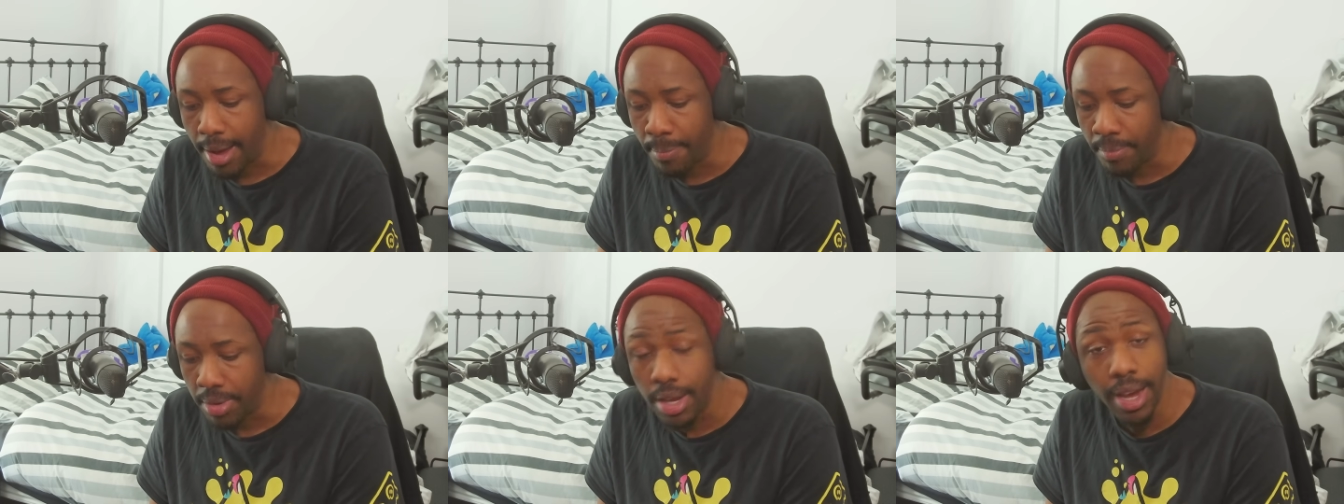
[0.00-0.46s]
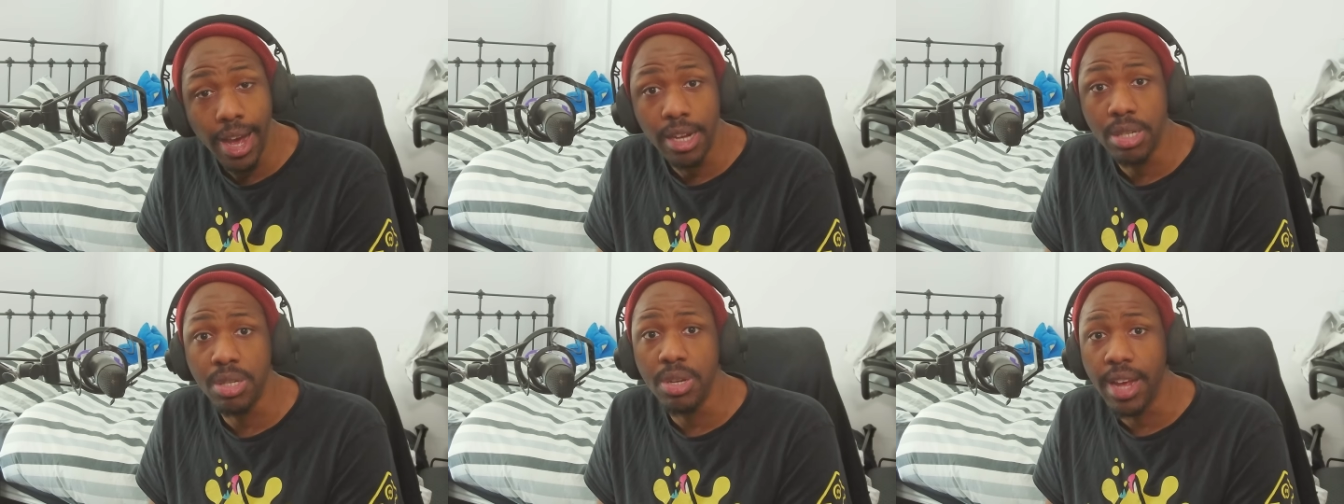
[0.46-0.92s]
yeah,
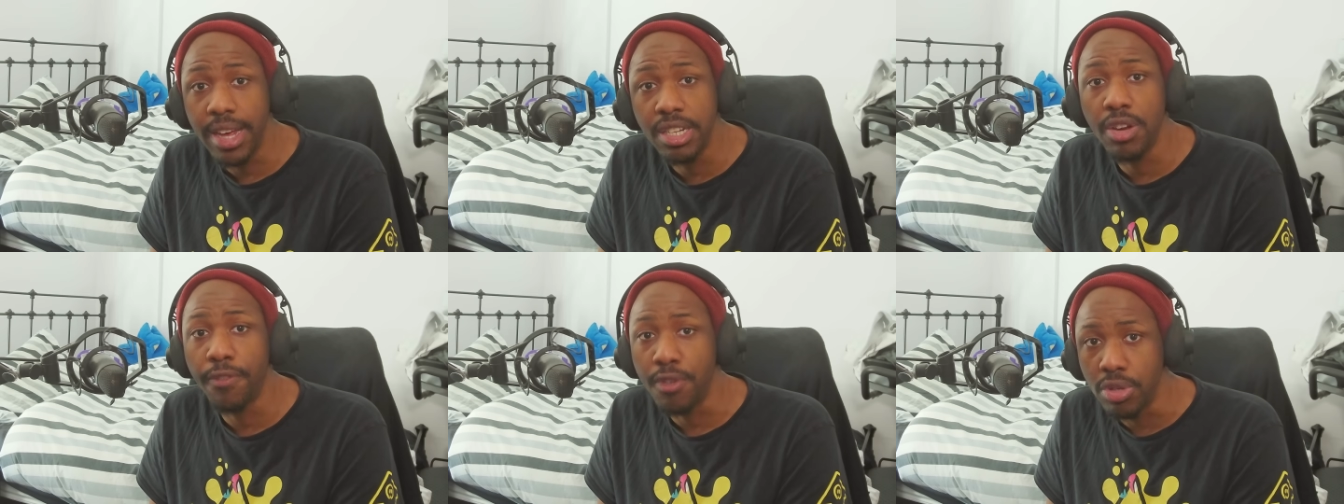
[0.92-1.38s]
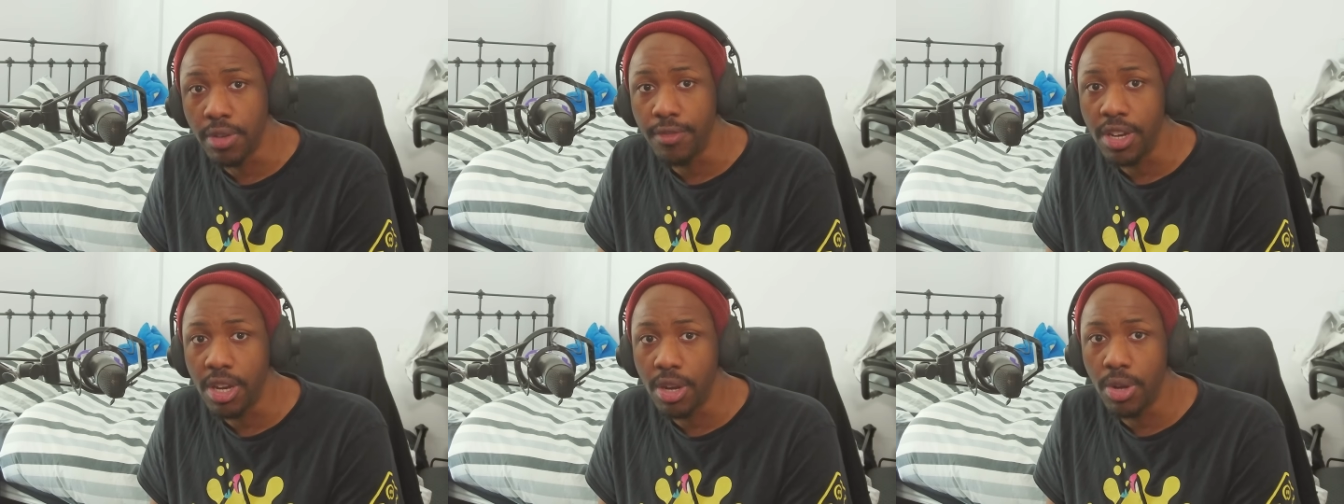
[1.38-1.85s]
I'll see you guys in a future
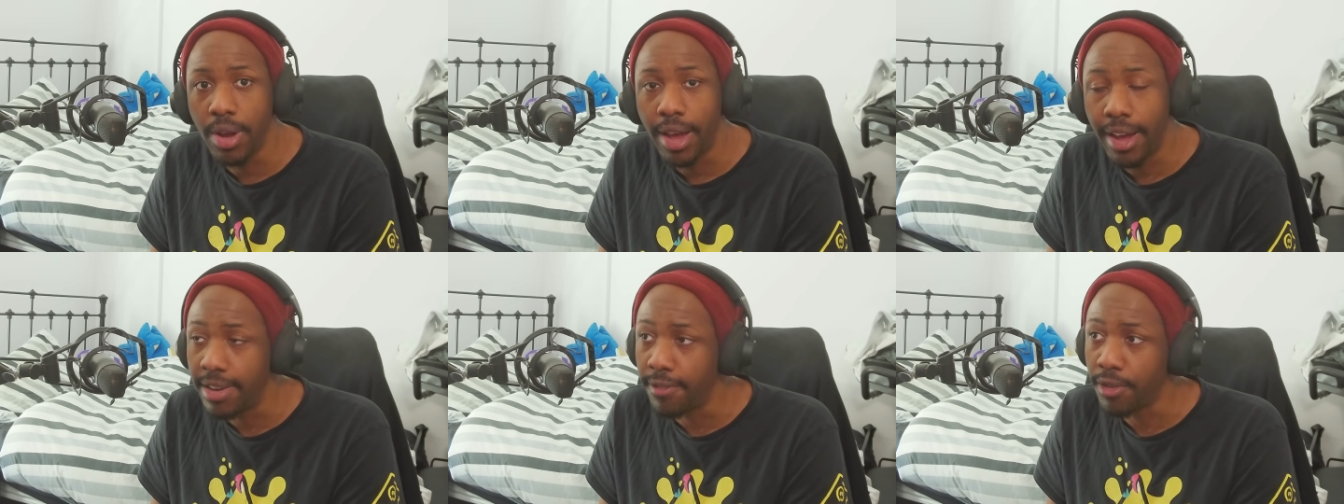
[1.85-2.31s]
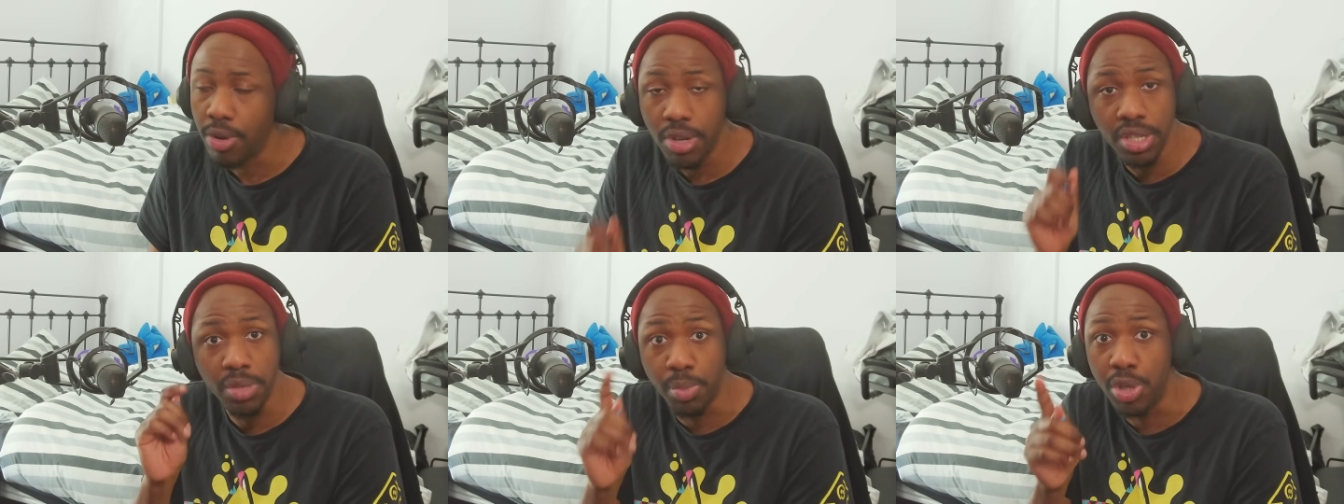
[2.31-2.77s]
video. And of
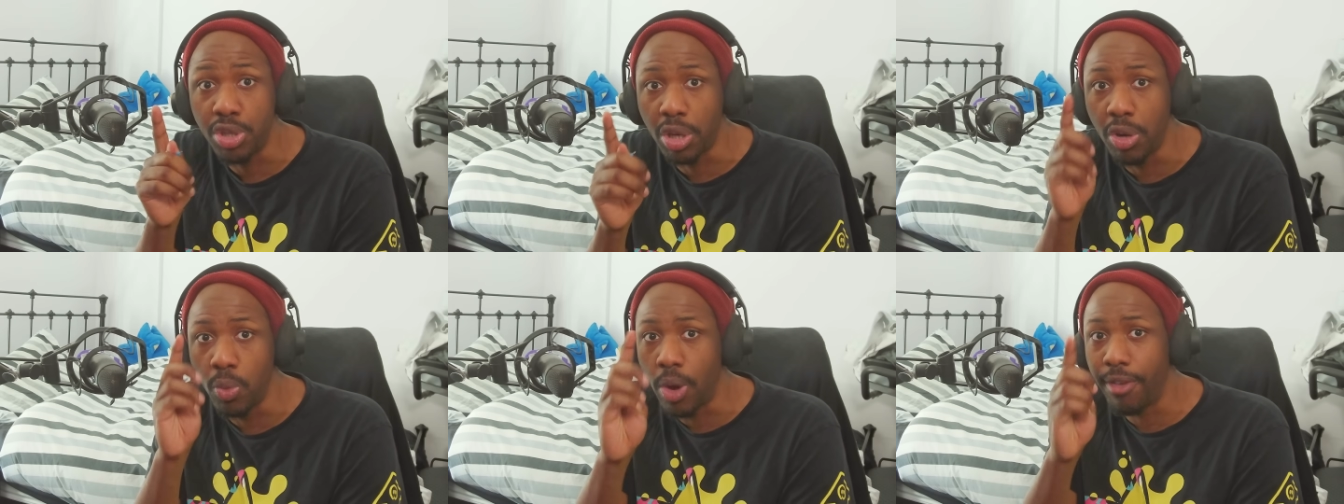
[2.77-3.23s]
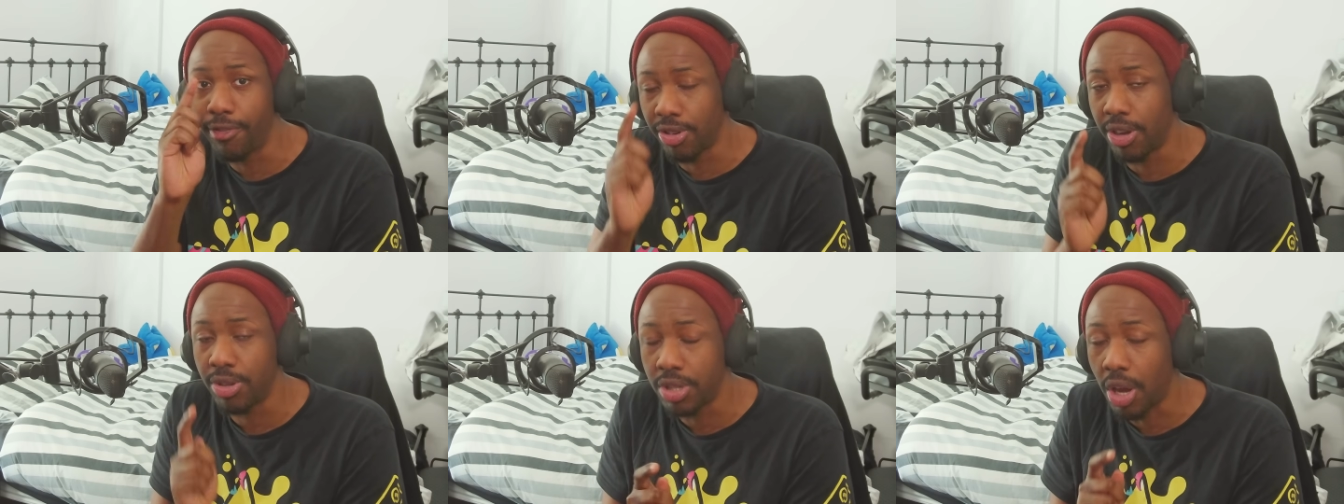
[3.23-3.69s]
course, Splatoon 1 for
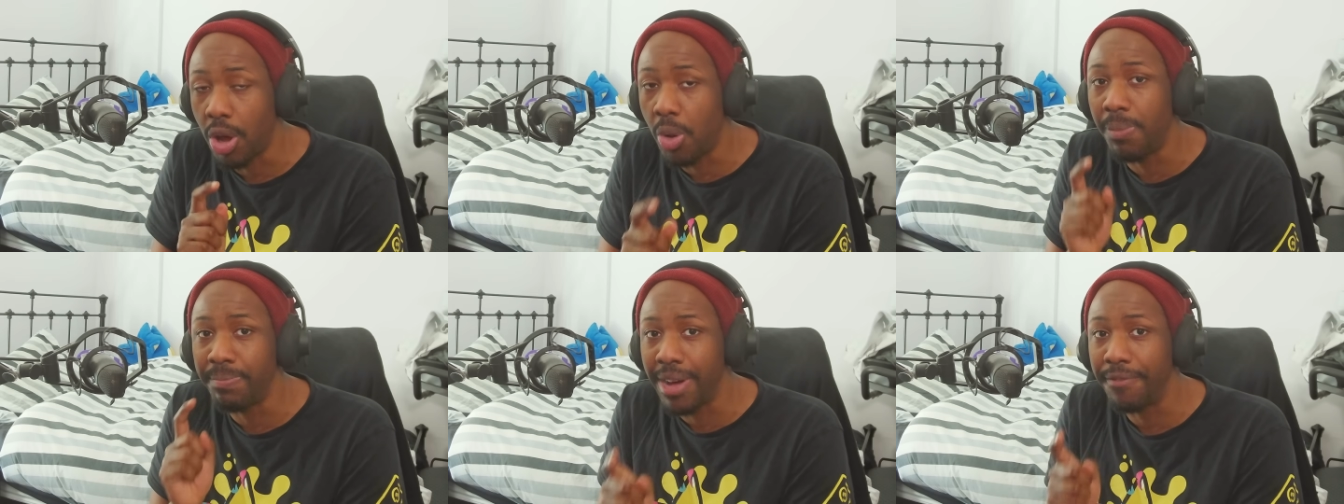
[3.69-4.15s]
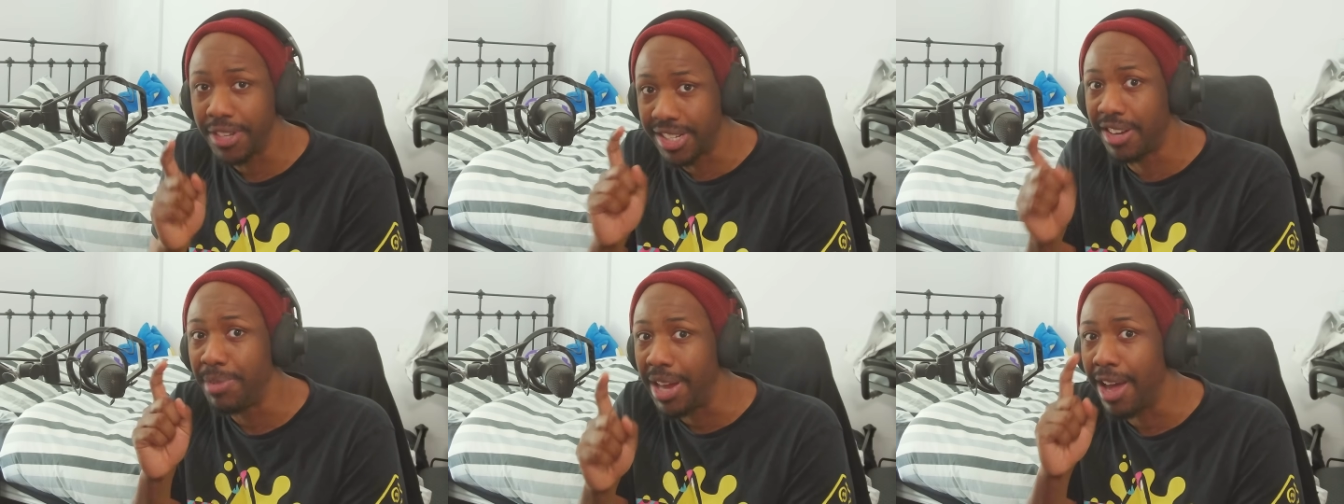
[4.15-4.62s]
a whole month is
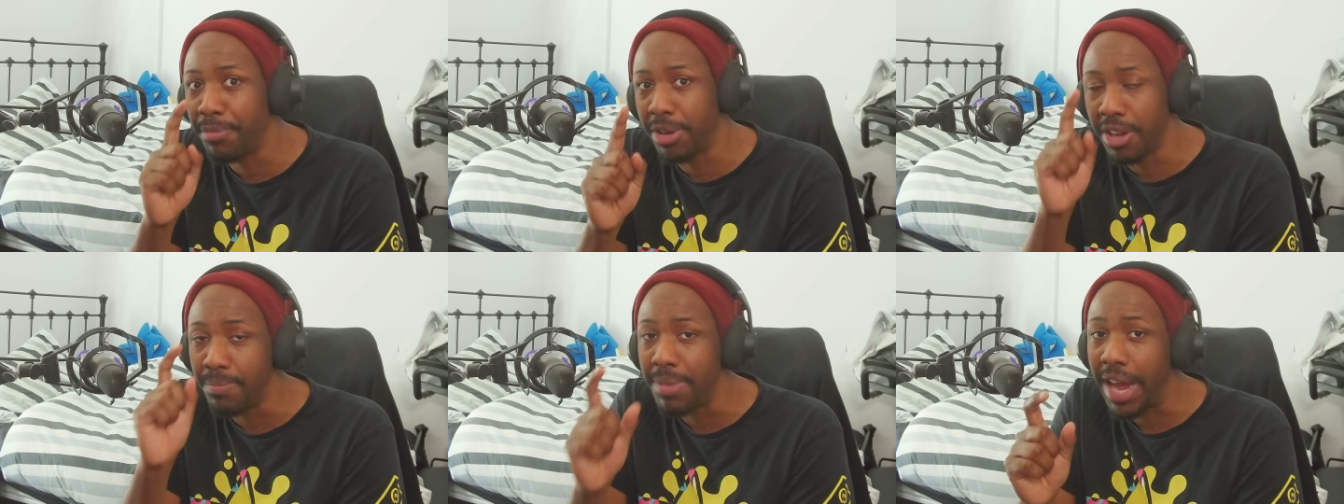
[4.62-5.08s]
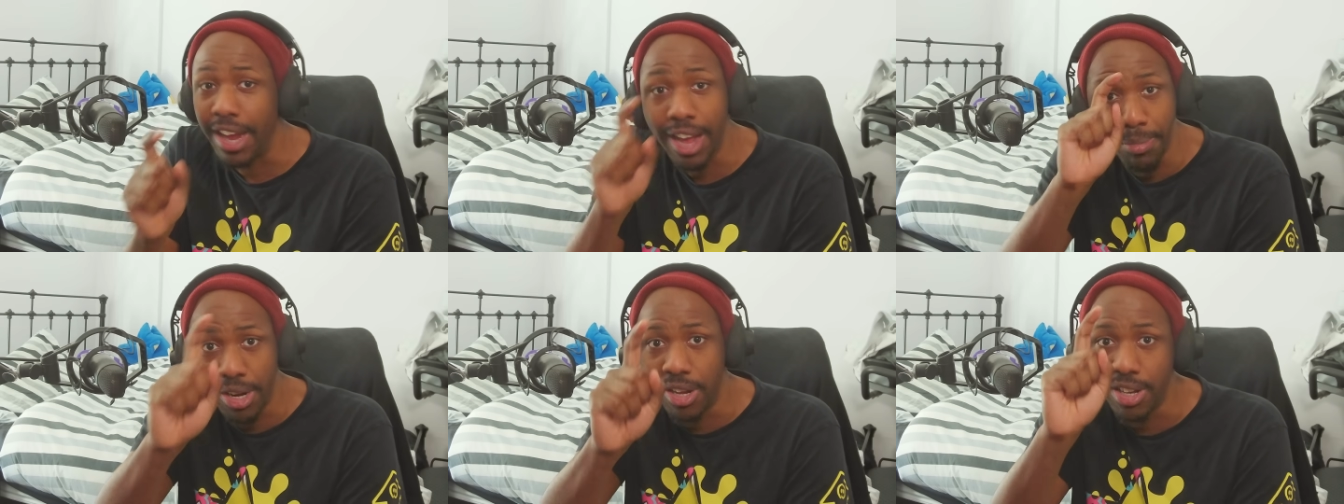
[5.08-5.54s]
going to be happening in May.
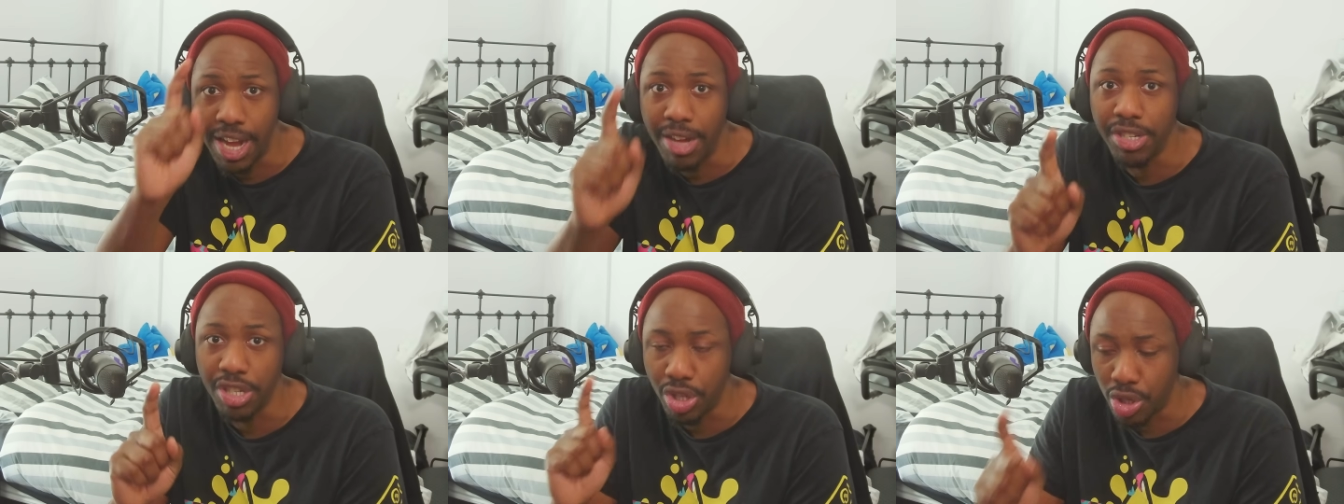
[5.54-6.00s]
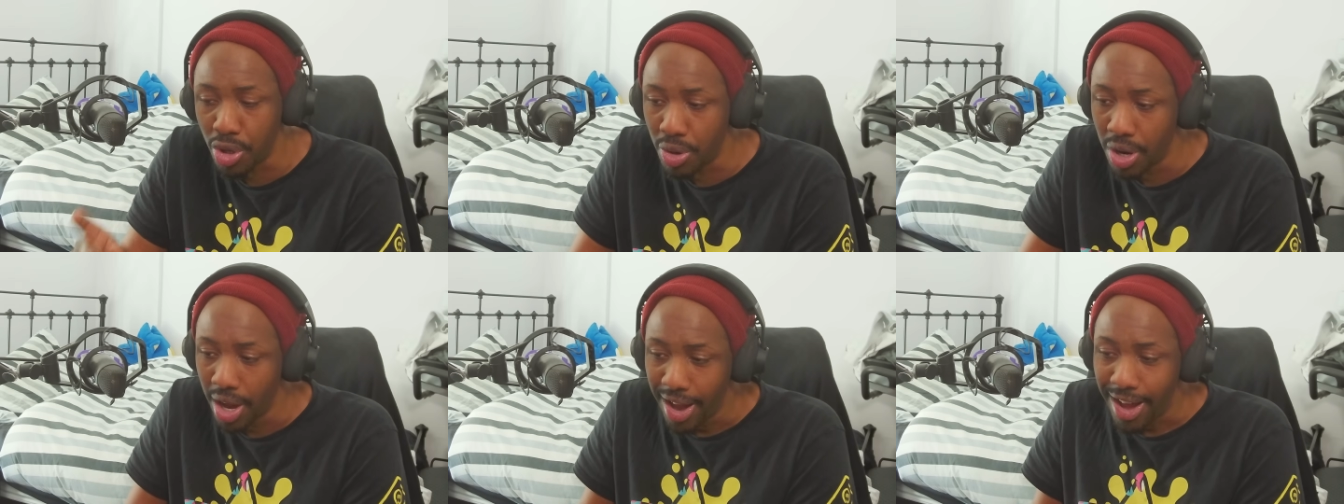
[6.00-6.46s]
I'm going to announce it soon.